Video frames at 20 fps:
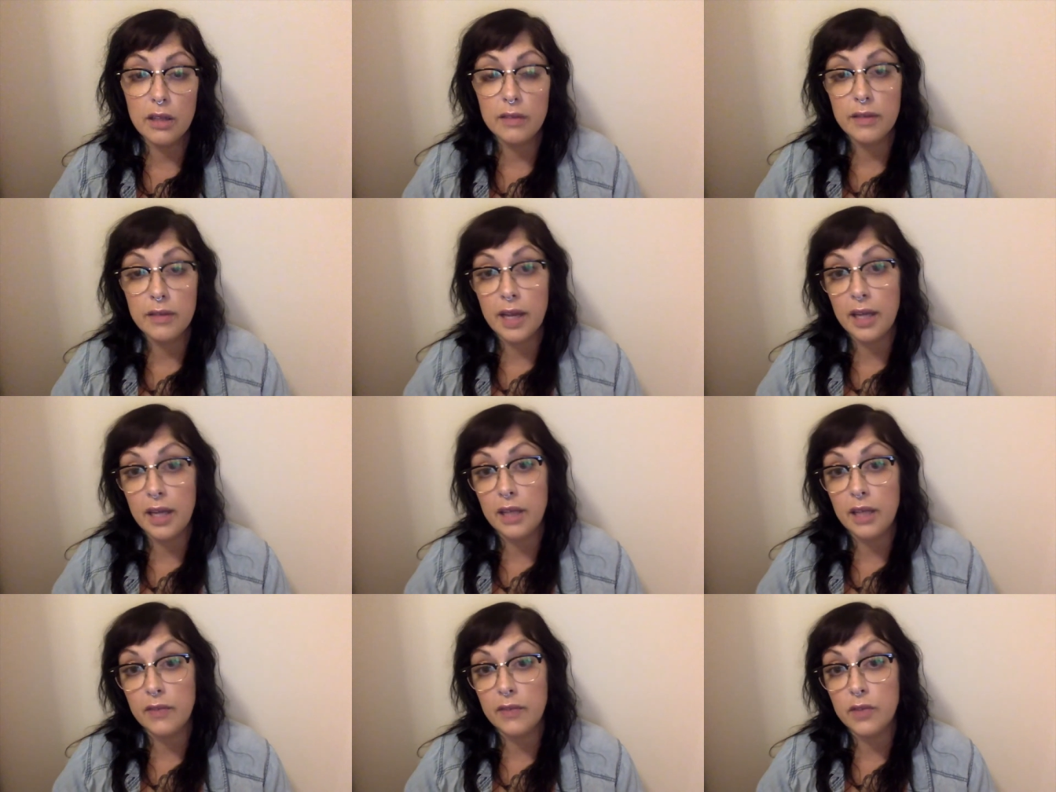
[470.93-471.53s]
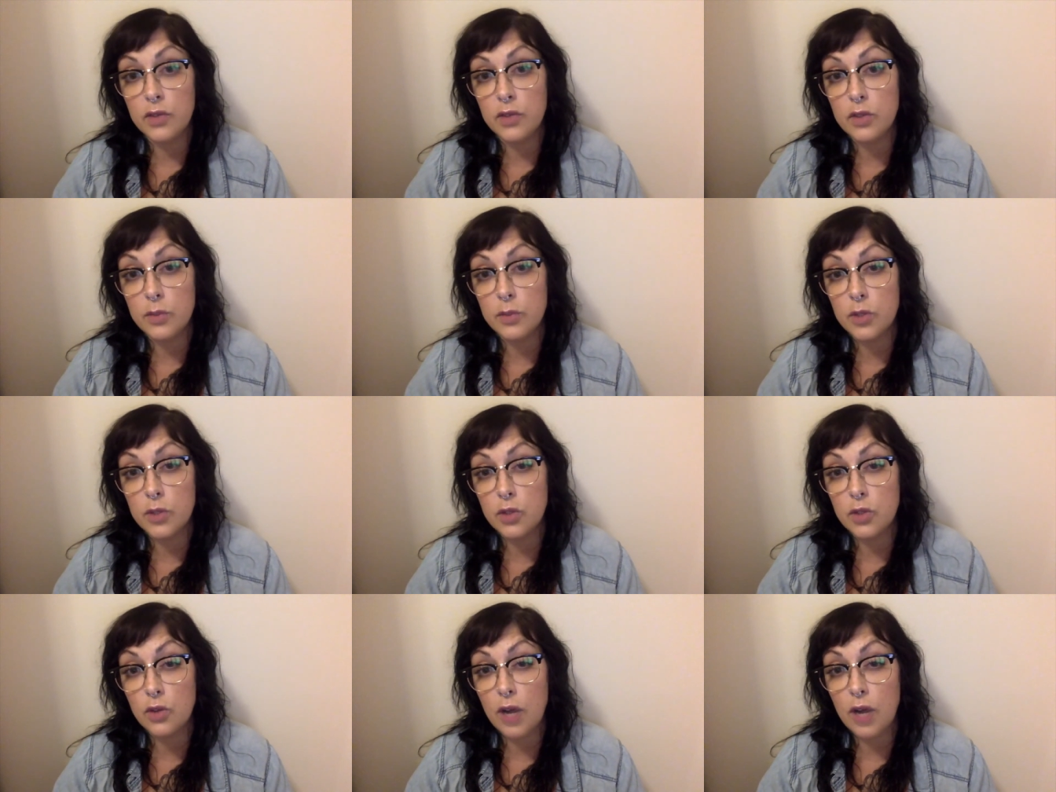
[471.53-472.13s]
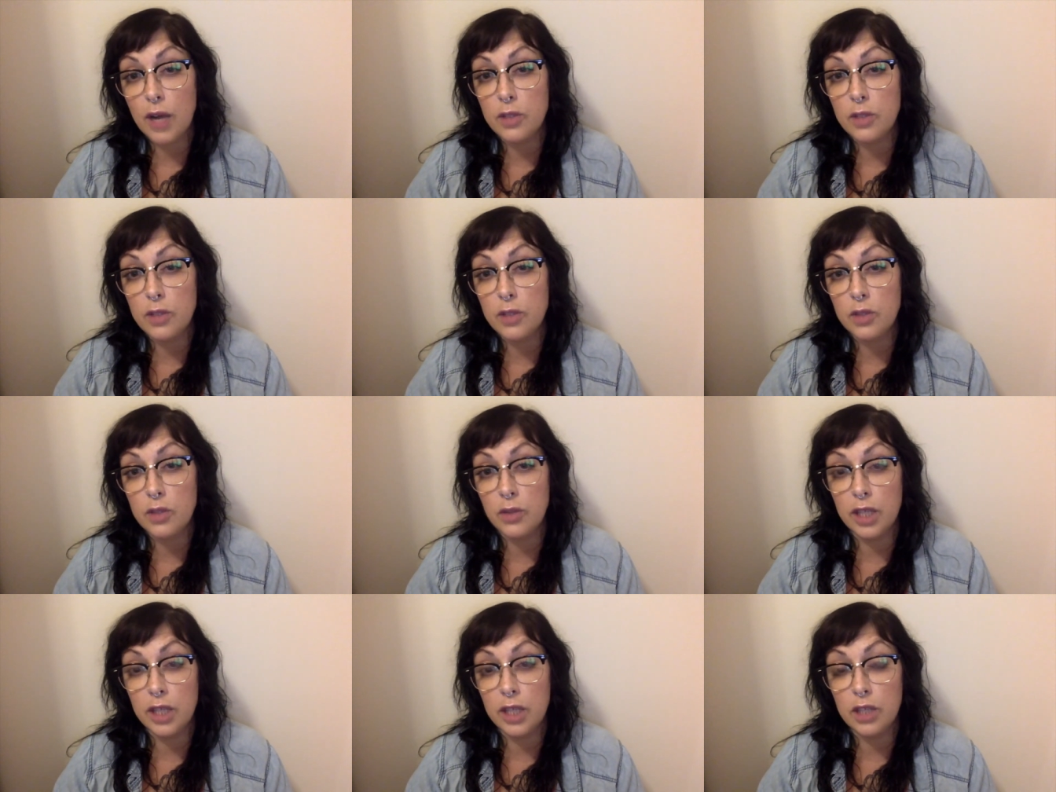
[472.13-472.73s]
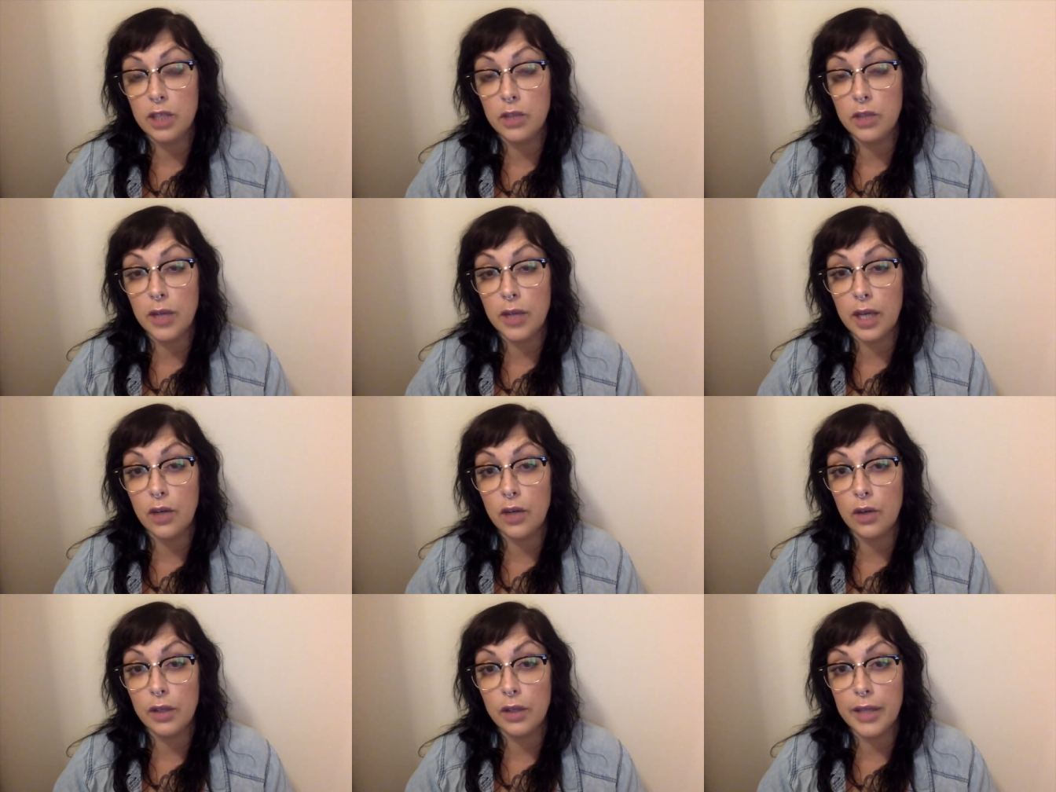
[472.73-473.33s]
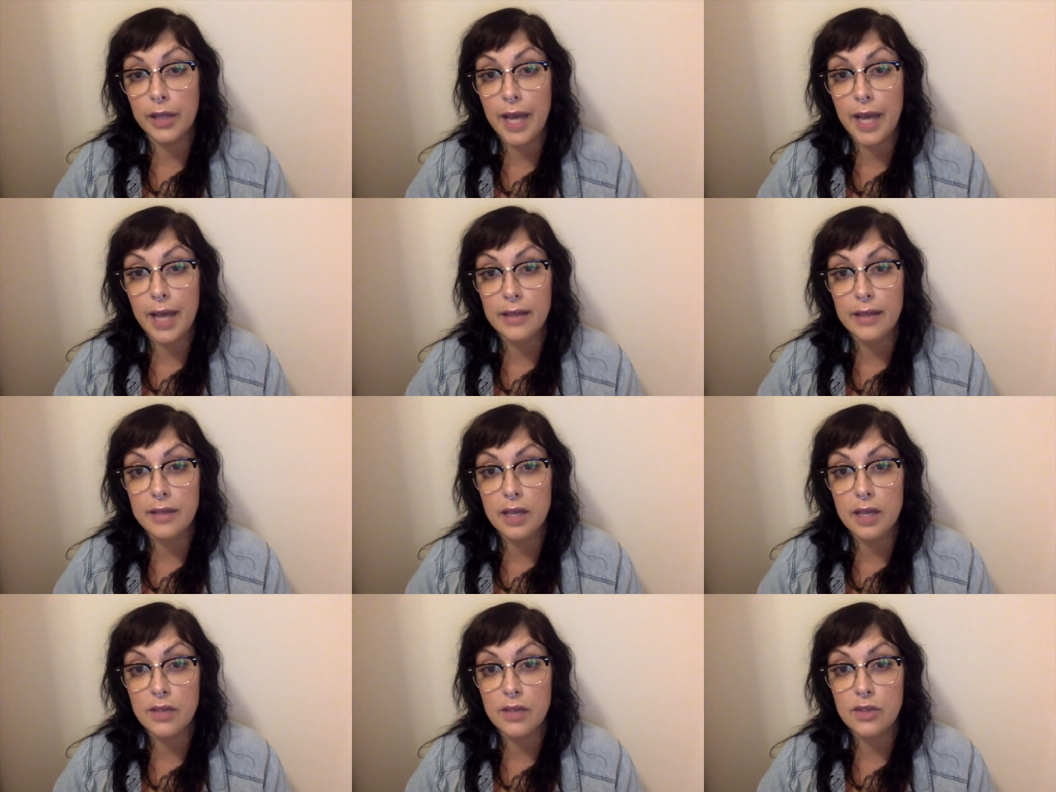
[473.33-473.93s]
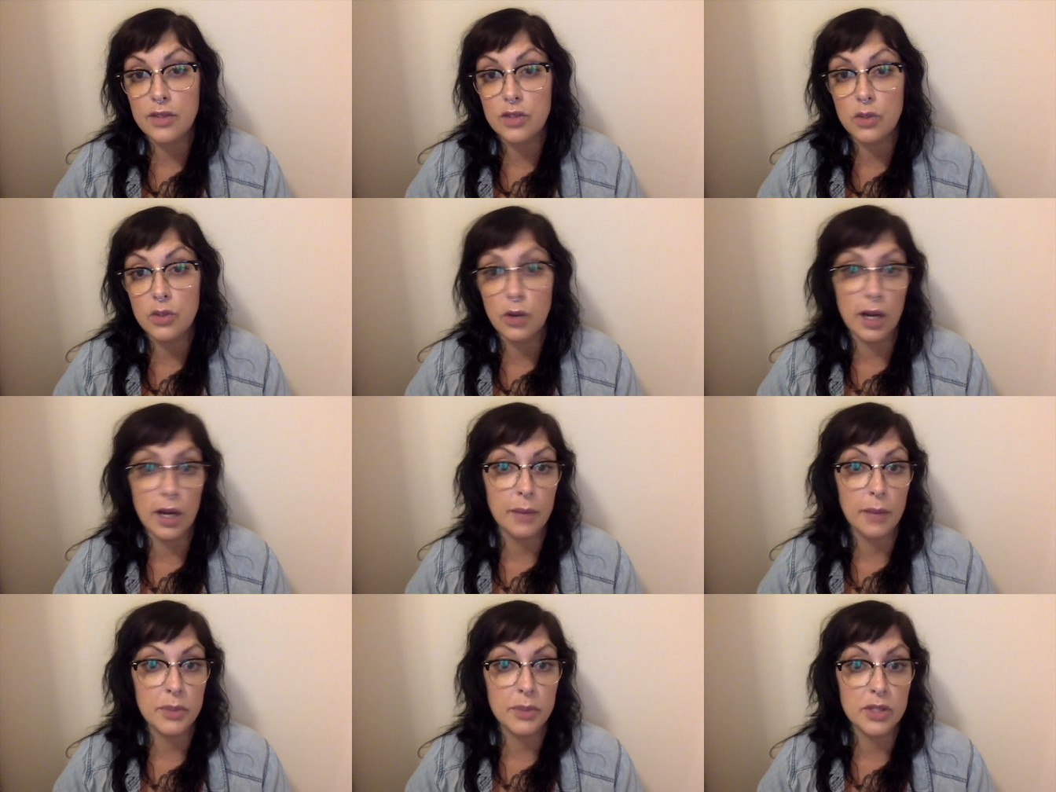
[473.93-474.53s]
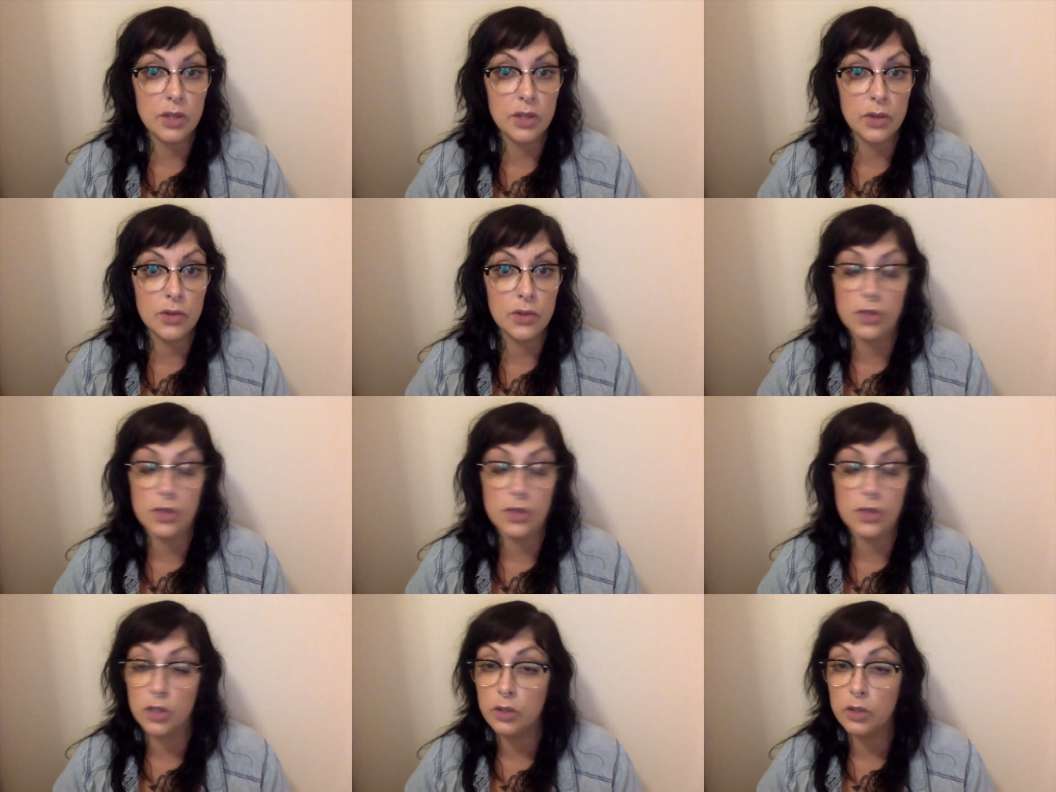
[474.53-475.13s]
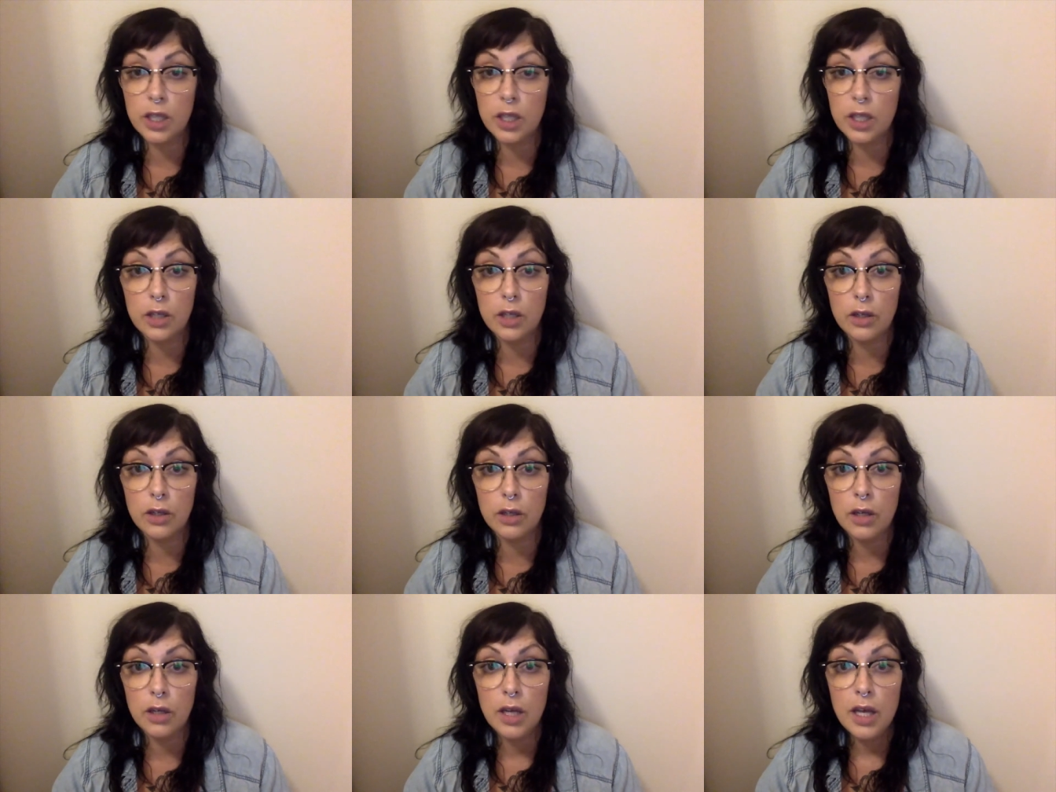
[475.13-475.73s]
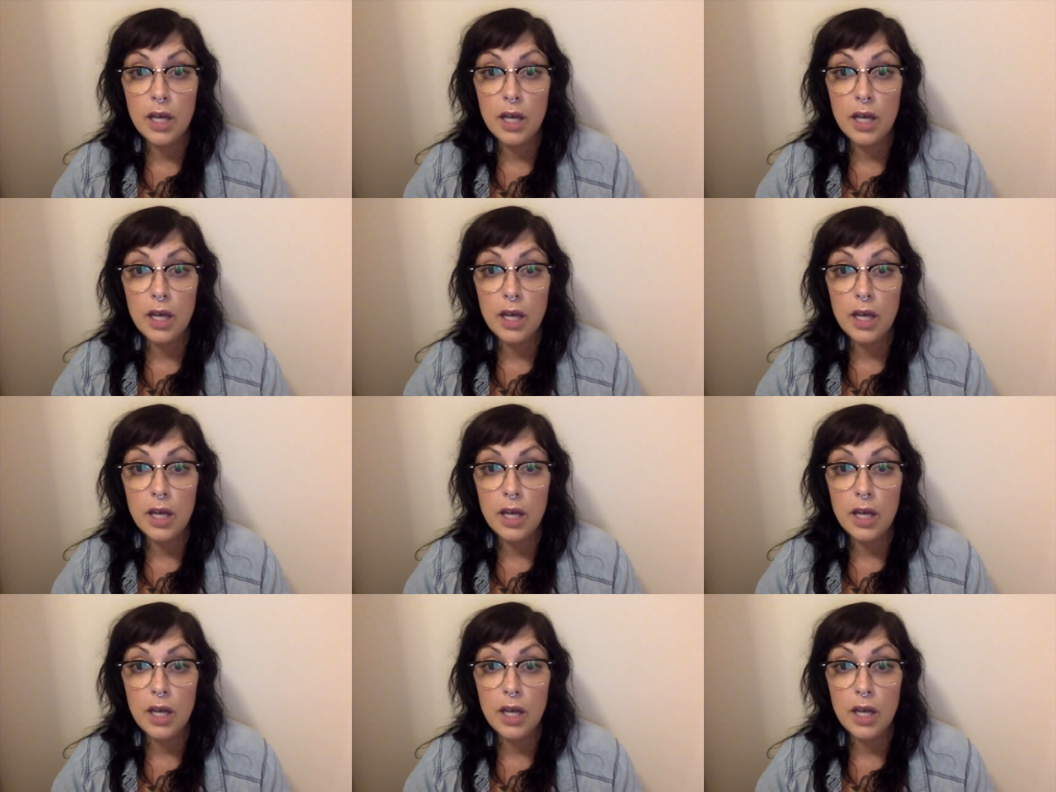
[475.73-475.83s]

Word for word: that if you subscribe to it, you get early access to our episodes, so you hear